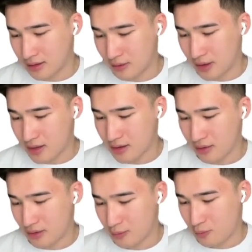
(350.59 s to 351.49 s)
okay?
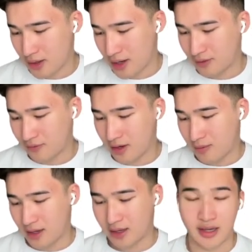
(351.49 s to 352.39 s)
And then we have
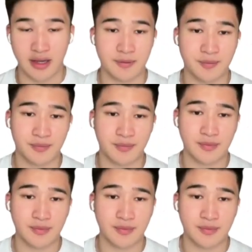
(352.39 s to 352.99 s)
divided by k.